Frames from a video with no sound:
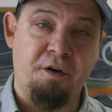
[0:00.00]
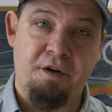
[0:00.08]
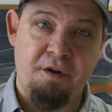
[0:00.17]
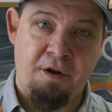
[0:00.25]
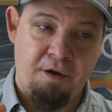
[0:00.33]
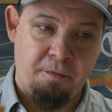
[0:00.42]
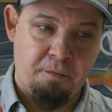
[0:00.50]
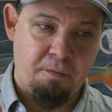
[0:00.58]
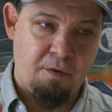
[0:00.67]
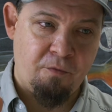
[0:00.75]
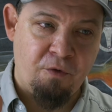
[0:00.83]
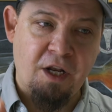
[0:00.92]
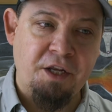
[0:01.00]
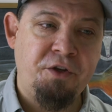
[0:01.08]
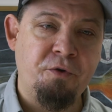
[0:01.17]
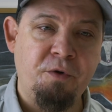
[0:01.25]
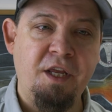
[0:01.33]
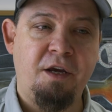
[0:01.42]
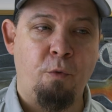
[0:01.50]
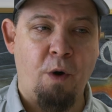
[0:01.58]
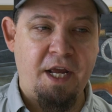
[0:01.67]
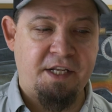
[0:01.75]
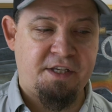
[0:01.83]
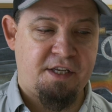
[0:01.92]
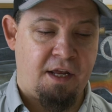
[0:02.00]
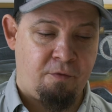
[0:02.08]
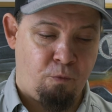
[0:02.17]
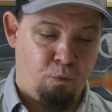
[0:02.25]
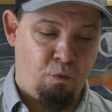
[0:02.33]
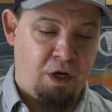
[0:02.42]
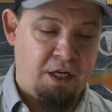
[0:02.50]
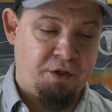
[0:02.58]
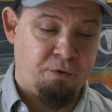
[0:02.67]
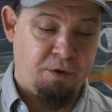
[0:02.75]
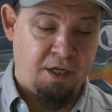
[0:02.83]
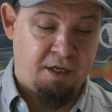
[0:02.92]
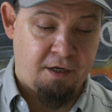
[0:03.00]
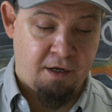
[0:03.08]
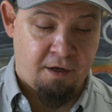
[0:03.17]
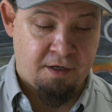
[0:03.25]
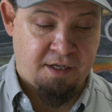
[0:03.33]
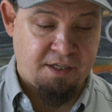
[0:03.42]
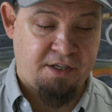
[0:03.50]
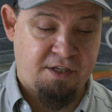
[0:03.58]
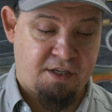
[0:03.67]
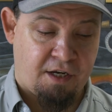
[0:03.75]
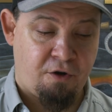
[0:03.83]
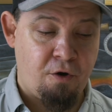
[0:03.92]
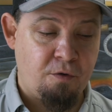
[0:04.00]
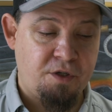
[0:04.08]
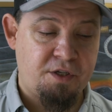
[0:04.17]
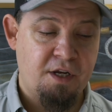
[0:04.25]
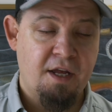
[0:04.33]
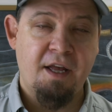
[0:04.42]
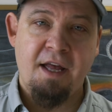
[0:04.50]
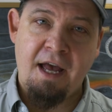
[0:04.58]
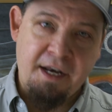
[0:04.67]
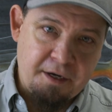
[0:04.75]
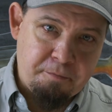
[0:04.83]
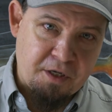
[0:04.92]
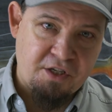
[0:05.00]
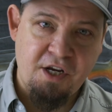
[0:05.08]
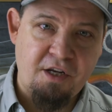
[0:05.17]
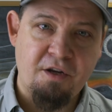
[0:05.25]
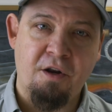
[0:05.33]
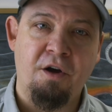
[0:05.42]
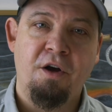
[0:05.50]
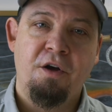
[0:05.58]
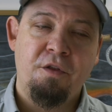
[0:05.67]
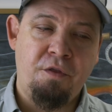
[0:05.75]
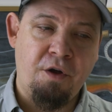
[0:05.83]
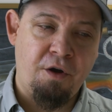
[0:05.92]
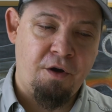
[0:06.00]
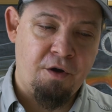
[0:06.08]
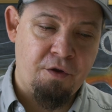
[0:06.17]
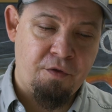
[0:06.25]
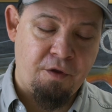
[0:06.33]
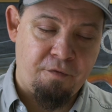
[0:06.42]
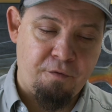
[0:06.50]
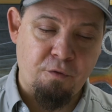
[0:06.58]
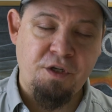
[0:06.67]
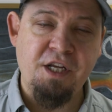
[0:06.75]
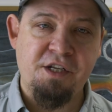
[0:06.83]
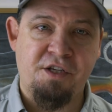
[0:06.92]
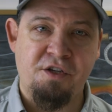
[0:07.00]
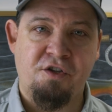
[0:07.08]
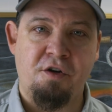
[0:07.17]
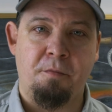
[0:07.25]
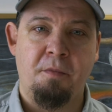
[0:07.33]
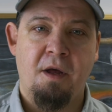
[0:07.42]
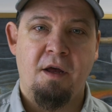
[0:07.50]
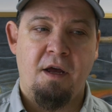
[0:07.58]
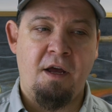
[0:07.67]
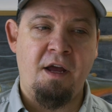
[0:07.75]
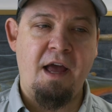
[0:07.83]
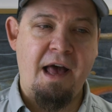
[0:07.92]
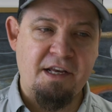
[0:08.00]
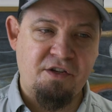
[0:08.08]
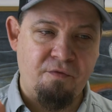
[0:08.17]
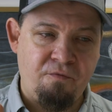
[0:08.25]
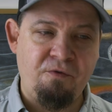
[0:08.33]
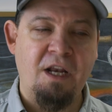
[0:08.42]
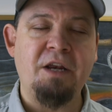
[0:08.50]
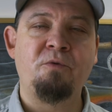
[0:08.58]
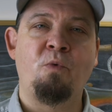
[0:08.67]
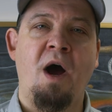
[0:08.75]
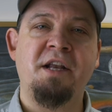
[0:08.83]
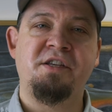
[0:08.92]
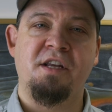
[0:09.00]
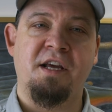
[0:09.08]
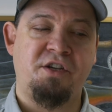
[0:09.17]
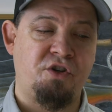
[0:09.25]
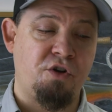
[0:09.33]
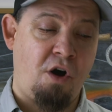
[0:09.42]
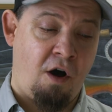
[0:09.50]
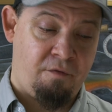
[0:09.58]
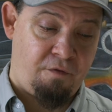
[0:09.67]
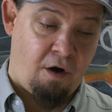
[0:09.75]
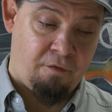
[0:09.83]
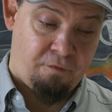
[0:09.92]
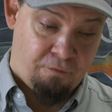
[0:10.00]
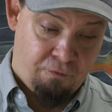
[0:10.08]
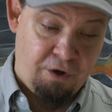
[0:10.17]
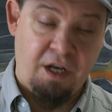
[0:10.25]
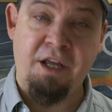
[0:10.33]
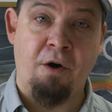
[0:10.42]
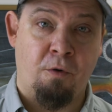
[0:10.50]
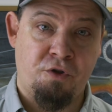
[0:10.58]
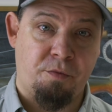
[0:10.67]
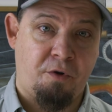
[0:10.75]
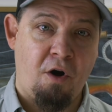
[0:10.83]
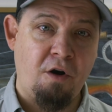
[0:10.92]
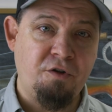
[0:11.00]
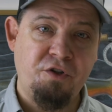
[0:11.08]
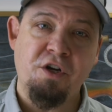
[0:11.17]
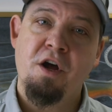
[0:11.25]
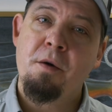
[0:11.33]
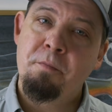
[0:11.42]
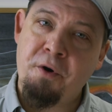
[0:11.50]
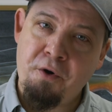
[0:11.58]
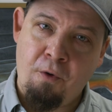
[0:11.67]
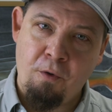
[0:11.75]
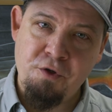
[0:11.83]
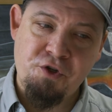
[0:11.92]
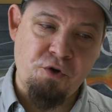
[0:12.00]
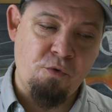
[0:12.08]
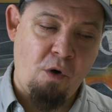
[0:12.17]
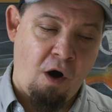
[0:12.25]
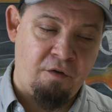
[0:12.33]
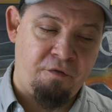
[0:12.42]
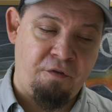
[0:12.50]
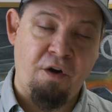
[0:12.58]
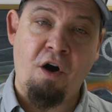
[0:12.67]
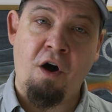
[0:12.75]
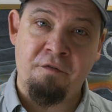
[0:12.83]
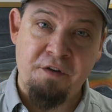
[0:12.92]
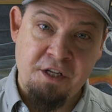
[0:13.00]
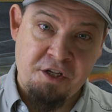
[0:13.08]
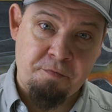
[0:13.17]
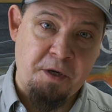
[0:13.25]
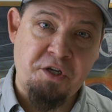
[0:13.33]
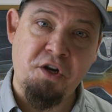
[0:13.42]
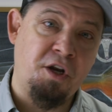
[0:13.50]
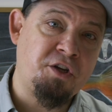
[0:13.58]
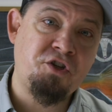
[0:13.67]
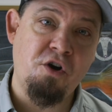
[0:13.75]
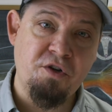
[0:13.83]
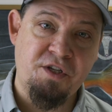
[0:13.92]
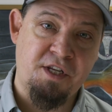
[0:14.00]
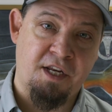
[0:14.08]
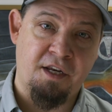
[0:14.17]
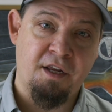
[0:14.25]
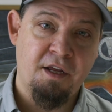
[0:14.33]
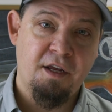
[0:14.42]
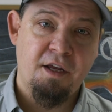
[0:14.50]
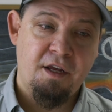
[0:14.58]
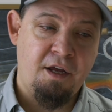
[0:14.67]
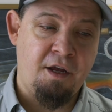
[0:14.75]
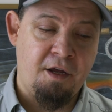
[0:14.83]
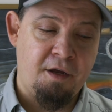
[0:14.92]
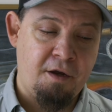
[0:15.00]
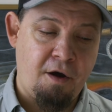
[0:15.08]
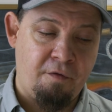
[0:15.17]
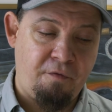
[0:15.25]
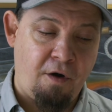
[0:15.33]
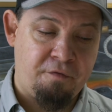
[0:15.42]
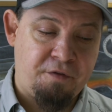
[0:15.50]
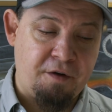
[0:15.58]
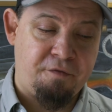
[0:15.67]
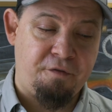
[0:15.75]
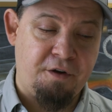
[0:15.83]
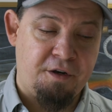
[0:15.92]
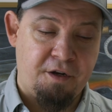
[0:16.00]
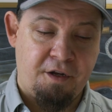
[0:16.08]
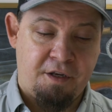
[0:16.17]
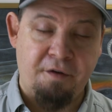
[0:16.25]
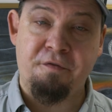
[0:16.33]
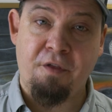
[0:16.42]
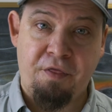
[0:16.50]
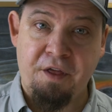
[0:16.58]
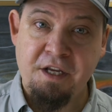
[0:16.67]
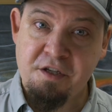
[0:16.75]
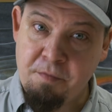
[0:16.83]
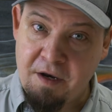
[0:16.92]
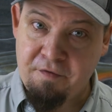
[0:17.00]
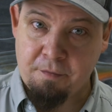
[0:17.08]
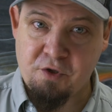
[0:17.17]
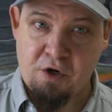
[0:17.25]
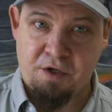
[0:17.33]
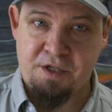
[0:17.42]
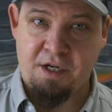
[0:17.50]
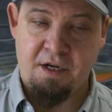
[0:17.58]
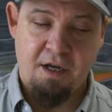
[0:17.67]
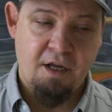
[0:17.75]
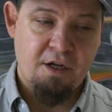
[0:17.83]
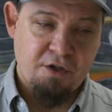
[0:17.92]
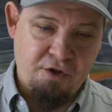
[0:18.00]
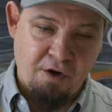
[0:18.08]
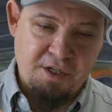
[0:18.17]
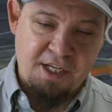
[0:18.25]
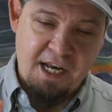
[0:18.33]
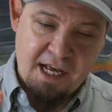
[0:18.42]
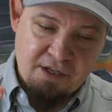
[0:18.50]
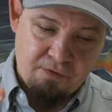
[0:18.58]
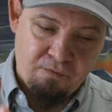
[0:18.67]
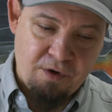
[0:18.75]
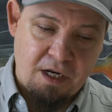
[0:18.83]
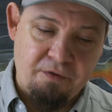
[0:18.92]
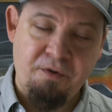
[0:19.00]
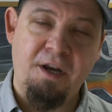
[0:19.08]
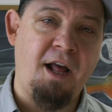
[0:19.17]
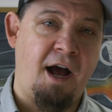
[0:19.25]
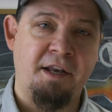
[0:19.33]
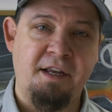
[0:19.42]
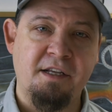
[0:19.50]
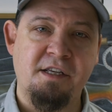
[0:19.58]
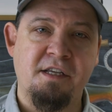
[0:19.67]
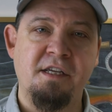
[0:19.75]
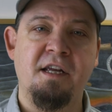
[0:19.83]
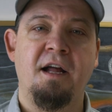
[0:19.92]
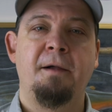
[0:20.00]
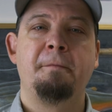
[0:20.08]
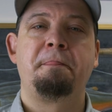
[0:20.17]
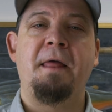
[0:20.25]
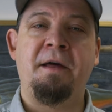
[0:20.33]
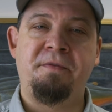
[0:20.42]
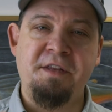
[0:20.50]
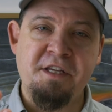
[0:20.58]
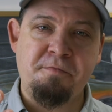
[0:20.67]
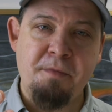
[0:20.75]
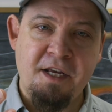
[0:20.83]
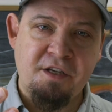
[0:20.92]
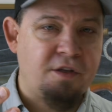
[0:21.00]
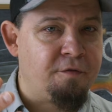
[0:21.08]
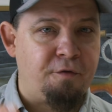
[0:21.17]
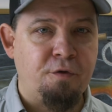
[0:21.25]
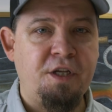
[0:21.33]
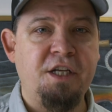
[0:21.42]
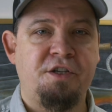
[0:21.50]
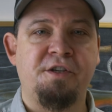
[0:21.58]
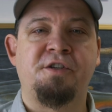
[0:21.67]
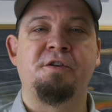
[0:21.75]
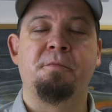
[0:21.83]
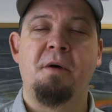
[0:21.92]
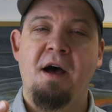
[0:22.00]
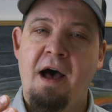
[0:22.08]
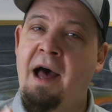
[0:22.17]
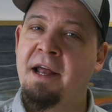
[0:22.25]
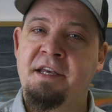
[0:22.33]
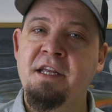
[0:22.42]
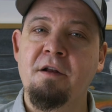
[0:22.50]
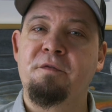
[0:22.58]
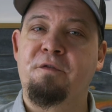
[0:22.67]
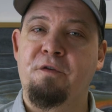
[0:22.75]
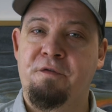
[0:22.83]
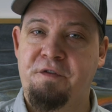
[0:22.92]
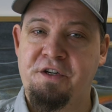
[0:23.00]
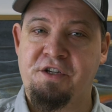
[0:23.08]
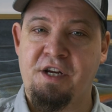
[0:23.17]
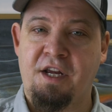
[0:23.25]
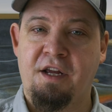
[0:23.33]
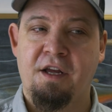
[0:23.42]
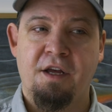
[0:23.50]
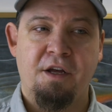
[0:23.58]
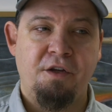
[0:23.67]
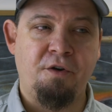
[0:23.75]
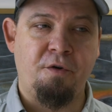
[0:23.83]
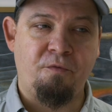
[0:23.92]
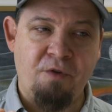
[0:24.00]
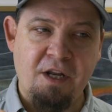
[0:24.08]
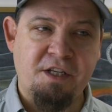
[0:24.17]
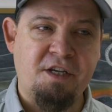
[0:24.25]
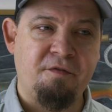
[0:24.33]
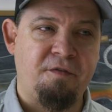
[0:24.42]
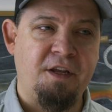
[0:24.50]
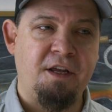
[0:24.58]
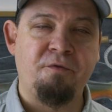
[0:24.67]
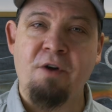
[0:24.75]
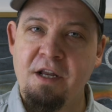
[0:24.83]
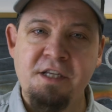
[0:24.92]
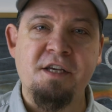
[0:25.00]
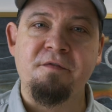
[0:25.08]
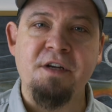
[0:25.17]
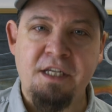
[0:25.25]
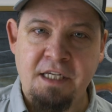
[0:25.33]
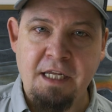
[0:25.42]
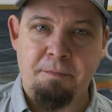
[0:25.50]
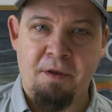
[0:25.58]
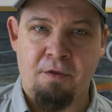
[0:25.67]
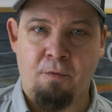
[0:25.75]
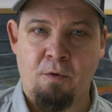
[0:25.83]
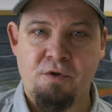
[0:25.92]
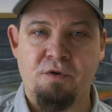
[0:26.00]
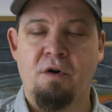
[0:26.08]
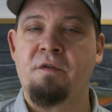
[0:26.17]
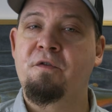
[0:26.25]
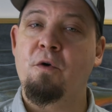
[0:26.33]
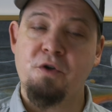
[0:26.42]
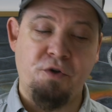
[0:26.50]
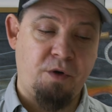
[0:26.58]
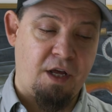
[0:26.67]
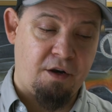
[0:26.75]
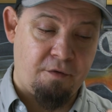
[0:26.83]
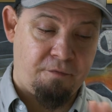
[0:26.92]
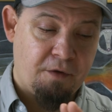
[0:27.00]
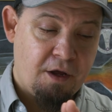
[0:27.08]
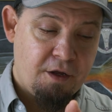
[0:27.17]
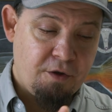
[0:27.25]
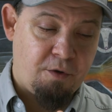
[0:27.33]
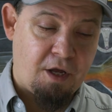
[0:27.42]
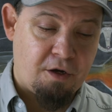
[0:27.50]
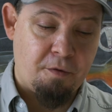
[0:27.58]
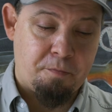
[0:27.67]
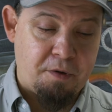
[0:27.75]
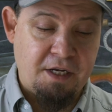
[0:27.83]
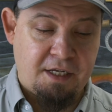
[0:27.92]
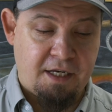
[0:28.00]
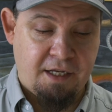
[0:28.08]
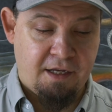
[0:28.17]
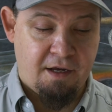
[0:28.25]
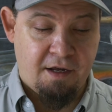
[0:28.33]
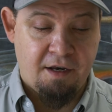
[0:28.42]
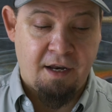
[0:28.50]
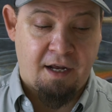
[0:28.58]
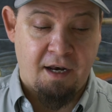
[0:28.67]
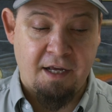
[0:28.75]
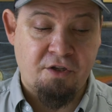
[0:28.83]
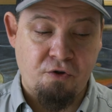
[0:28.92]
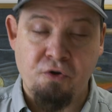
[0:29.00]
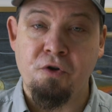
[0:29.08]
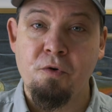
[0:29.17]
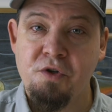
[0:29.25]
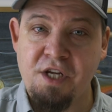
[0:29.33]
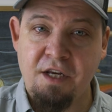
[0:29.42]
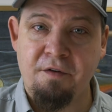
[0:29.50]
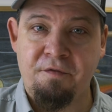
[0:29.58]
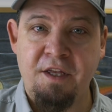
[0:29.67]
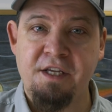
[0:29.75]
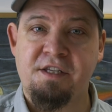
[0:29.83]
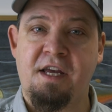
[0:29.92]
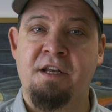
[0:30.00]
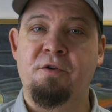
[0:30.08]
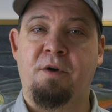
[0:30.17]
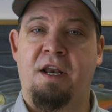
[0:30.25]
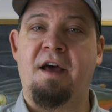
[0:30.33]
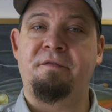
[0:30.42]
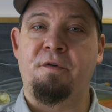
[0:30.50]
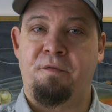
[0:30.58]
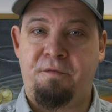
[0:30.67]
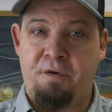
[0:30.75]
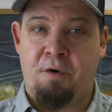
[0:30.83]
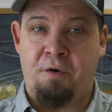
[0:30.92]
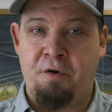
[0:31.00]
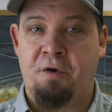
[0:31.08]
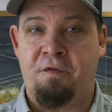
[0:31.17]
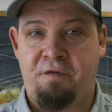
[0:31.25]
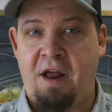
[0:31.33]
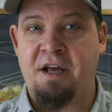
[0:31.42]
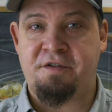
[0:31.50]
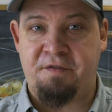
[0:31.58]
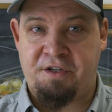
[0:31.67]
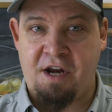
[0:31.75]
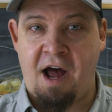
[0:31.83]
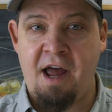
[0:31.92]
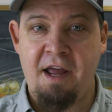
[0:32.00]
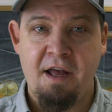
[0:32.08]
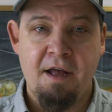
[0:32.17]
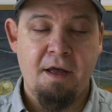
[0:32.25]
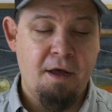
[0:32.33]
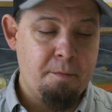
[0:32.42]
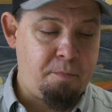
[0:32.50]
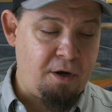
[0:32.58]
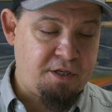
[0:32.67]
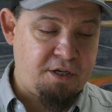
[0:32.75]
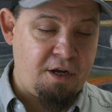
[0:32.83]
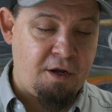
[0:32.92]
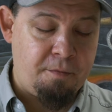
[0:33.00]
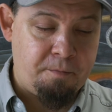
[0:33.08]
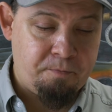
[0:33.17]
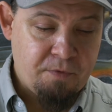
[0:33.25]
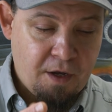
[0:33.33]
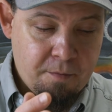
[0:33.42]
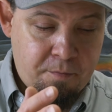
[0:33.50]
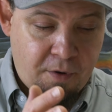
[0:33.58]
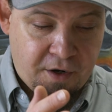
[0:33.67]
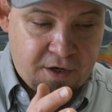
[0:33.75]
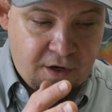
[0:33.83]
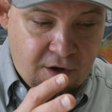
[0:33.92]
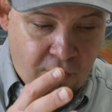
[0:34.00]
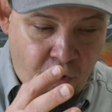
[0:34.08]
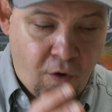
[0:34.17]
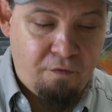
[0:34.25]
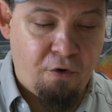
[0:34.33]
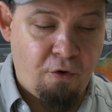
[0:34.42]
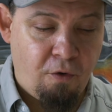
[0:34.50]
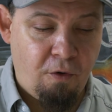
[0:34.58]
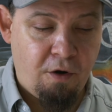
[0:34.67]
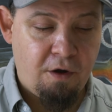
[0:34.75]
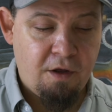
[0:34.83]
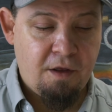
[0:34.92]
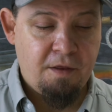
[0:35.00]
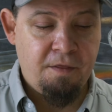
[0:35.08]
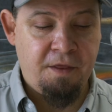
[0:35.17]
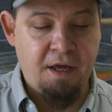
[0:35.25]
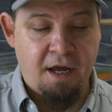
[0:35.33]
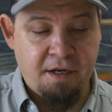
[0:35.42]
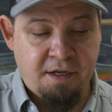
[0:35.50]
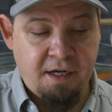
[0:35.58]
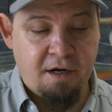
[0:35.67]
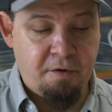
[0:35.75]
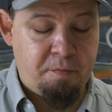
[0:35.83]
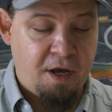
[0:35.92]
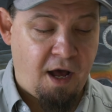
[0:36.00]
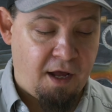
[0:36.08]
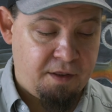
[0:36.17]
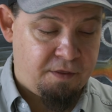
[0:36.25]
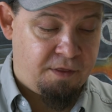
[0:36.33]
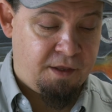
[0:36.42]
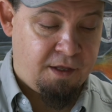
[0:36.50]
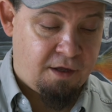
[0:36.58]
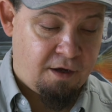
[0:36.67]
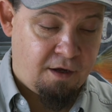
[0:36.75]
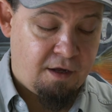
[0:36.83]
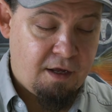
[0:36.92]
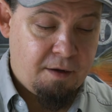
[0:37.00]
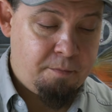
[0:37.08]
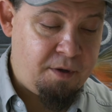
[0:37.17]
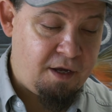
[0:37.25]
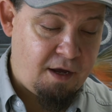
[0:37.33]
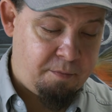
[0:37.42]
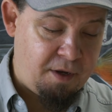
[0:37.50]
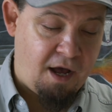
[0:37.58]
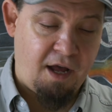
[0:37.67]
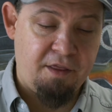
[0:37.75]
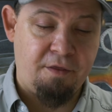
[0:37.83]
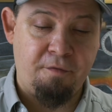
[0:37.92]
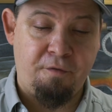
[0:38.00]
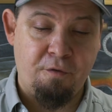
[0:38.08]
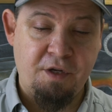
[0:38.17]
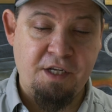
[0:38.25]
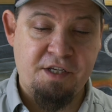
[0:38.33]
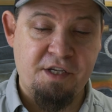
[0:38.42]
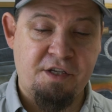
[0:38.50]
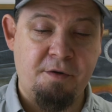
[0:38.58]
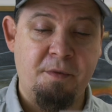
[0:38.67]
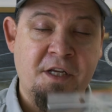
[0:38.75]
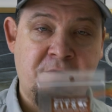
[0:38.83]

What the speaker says: really unique weights and really unique discs and cones. And in particular, the Frodin system has a really wide selection of really awesome colors, but also of especially tungsten, of different things made from tungsten. Tungsten has a really, really high density, and this makes the Frodin system ideal for fishing, relatively deep in the water. Of course, you can completely neglect to use any of these, and you can have your flies fish high, but overall, the idea behind the Frodin system is